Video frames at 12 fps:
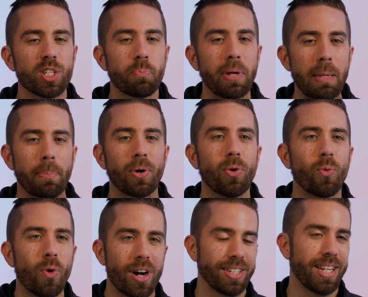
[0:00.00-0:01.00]
because people
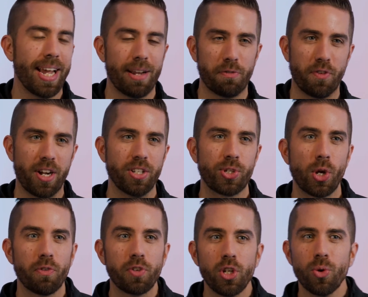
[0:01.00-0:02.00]
want to have fun.
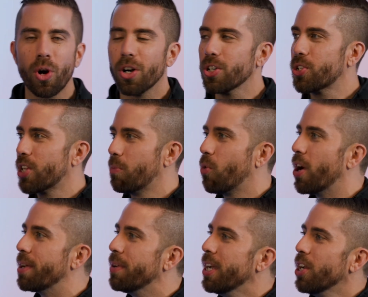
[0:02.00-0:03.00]
So if you are
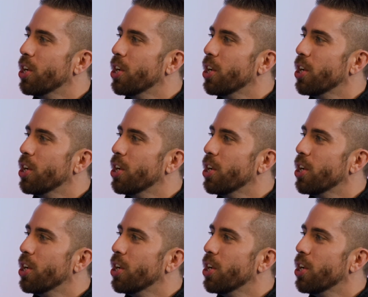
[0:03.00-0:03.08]
someone